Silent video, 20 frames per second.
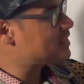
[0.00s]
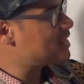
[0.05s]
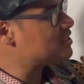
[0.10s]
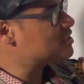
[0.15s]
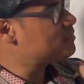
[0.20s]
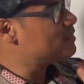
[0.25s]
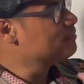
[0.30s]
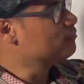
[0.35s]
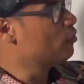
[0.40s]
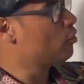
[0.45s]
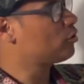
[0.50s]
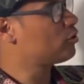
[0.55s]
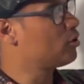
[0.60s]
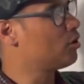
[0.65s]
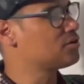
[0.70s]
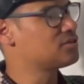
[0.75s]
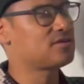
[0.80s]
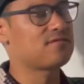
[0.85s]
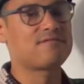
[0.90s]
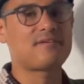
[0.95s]
tends to be more
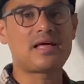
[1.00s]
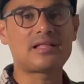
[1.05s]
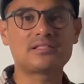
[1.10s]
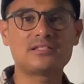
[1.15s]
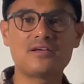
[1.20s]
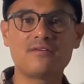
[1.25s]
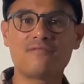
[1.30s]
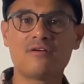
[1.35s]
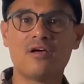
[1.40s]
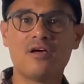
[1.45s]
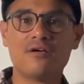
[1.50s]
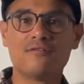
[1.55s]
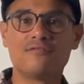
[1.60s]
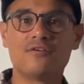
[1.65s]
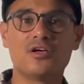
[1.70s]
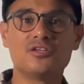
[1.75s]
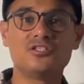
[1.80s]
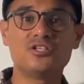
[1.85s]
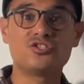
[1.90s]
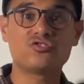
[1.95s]
cost effective
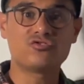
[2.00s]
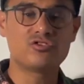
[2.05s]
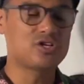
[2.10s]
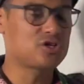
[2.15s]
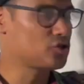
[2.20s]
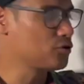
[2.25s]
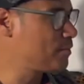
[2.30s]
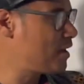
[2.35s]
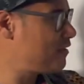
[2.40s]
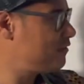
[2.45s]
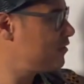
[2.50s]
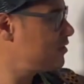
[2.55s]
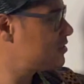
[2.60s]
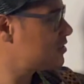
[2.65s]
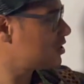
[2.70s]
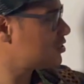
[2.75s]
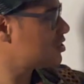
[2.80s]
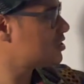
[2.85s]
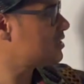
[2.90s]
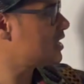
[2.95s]
versus traditional methods
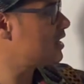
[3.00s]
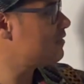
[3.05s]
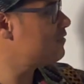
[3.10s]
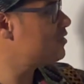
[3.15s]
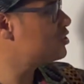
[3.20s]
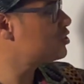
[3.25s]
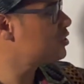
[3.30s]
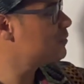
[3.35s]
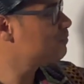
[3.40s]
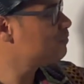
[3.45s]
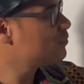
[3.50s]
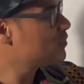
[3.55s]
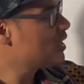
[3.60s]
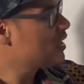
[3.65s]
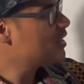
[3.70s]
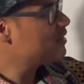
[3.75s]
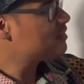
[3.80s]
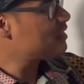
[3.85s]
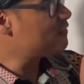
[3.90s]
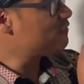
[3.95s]
such as television.
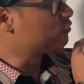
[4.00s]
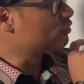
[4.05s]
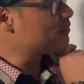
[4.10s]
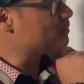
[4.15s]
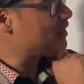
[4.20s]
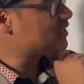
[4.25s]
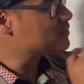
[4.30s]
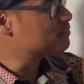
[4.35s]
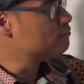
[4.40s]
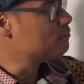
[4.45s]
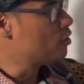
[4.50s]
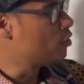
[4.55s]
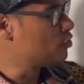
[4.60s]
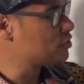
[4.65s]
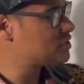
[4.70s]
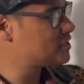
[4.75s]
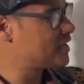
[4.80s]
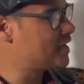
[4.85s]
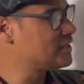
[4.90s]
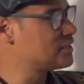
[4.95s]
Therefore, it makes more
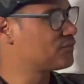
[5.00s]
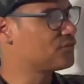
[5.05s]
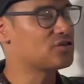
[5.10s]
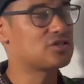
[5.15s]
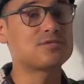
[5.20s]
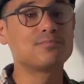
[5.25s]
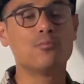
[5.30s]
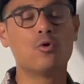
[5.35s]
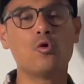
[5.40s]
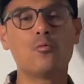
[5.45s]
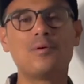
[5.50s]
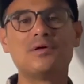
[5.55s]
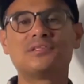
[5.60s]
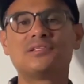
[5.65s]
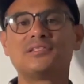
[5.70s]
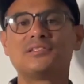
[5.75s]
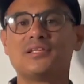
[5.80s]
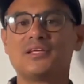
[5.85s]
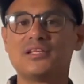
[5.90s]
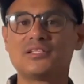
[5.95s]
sense for small
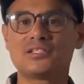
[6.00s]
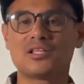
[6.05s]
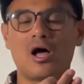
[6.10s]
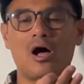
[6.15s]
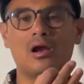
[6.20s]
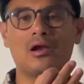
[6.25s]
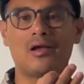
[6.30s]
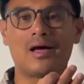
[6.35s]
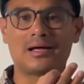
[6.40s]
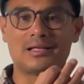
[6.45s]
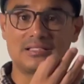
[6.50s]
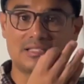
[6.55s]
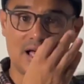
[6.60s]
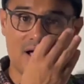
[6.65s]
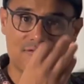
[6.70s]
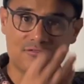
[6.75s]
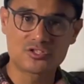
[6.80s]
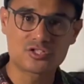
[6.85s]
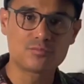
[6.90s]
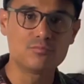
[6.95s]
businesses that are likely to
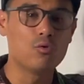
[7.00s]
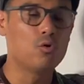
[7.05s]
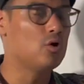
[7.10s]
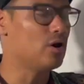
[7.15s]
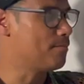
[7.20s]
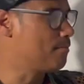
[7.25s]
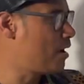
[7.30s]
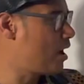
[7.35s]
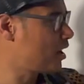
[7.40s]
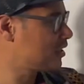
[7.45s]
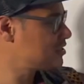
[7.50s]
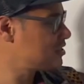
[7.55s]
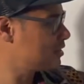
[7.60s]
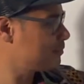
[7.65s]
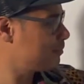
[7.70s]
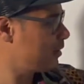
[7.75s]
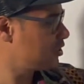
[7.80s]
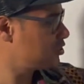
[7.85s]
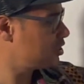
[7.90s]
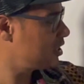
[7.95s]
have smaller
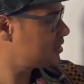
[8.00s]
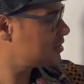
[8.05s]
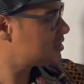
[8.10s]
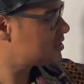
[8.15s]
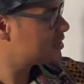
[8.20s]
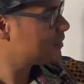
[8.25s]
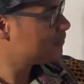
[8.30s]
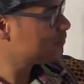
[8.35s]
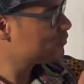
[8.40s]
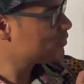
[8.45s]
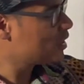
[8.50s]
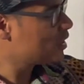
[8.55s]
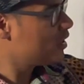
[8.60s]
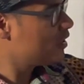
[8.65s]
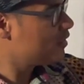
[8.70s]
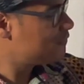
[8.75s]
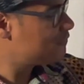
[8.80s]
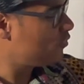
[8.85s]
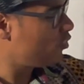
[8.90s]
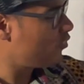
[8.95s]
marketing budgets.
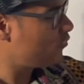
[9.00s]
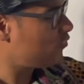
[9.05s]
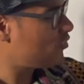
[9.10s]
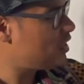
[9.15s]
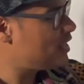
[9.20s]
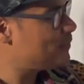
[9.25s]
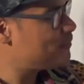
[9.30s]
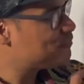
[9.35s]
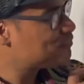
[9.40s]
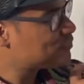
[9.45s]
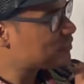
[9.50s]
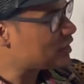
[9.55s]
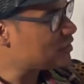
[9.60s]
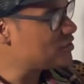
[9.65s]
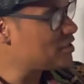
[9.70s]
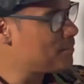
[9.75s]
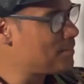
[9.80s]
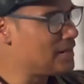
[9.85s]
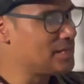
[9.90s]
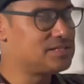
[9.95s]
Fourthly,
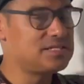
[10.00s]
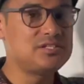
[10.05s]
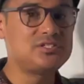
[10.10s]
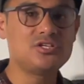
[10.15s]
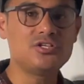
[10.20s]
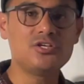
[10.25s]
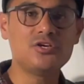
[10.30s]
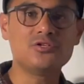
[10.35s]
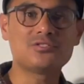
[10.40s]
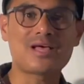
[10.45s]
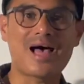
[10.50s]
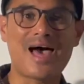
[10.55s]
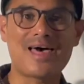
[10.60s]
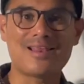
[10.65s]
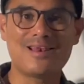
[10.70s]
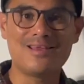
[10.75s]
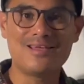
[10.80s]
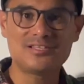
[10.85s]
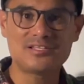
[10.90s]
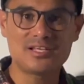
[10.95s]
the ability to use
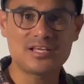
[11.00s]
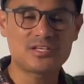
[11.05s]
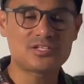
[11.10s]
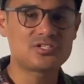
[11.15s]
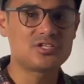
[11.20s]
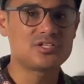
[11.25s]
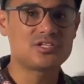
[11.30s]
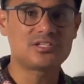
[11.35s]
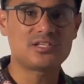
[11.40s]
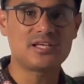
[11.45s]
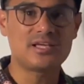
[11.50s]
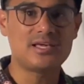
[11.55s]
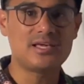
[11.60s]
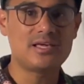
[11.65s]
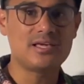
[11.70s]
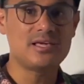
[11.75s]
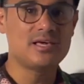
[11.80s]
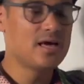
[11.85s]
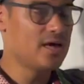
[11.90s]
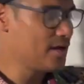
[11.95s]
analytics to
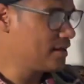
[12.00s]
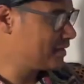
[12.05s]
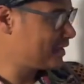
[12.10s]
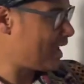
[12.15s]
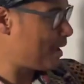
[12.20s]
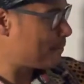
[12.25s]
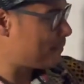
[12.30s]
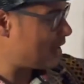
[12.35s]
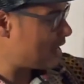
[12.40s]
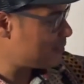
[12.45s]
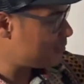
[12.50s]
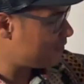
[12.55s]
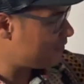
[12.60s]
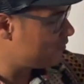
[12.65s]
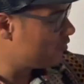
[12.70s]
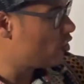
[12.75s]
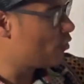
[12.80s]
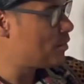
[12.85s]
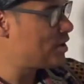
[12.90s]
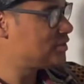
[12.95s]
see campaign
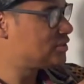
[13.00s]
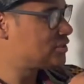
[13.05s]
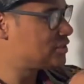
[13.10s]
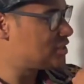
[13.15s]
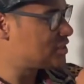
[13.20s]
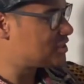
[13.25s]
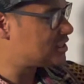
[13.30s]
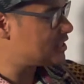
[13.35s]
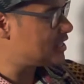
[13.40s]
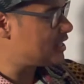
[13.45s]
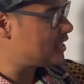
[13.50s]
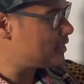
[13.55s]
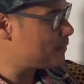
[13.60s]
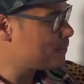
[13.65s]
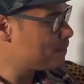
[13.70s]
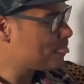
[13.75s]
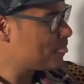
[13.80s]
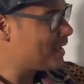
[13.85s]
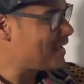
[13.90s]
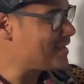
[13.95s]
performance, to
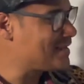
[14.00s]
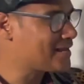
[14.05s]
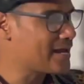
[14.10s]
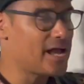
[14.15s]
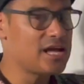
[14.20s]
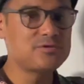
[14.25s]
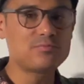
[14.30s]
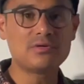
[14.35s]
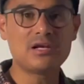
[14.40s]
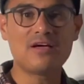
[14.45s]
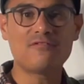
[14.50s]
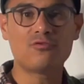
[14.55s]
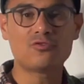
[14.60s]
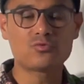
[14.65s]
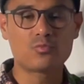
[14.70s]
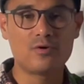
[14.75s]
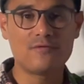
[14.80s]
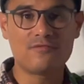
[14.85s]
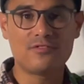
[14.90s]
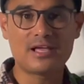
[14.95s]
see engagement
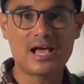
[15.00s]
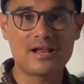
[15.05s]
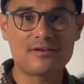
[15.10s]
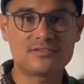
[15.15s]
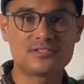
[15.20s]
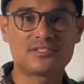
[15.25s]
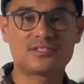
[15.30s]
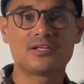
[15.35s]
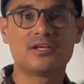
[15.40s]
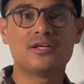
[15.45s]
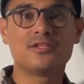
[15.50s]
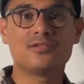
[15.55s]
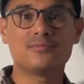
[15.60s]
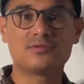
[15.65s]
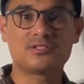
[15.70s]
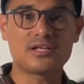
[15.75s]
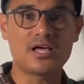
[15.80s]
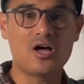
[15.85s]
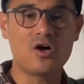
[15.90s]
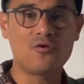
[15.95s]
levels with the ads
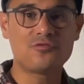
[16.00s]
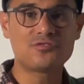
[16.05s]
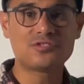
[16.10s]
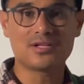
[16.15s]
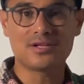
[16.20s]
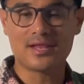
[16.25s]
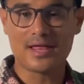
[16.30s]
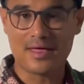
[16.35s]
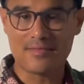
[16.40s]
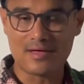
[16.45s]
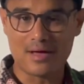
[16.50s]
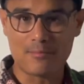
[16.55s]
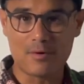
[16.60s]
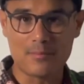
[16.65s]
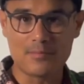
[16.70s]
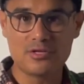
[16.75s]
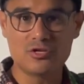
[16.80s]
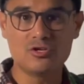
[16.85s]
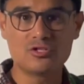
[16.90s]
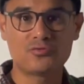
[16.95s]
themselves, and that might
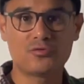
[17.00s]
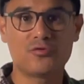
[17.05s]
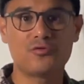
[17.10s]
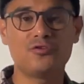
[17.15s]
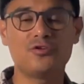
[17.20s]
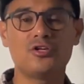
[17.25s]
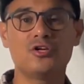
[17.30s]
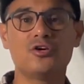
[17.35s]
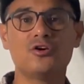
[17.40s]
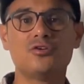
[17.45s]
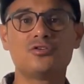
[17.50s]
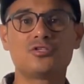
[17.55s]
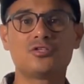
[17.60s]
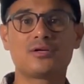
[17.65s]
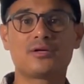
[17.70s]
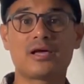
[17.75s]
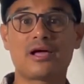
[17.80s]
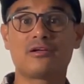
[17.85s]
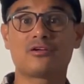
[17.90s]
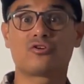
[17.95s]
be useful for you to
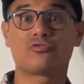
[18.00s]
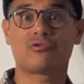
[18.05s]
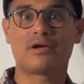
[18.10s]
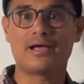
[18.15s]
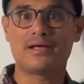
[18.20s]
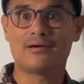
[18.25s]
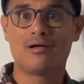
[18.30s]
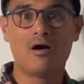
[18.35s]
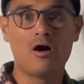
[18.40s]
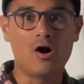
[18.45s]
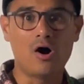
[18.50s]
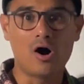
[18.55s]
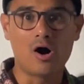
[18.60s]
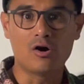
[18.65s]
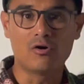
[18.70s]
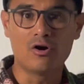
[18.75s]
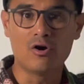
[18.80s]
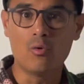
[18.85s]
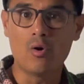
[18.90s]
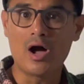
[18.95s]
get create
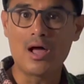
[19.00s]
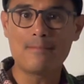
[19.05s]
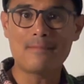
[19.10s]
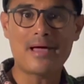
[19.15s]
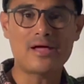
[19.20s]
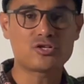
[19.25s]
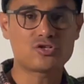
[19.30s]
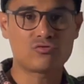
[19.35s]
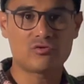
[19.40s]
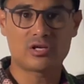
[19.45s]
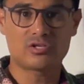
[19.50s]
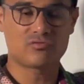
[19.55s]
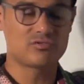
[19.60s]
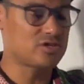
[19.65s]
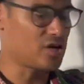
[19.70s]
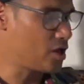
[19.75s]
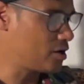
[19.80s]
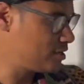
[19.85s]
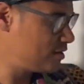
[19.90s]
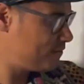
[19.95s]
ROI metrics,
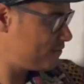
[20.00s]
return on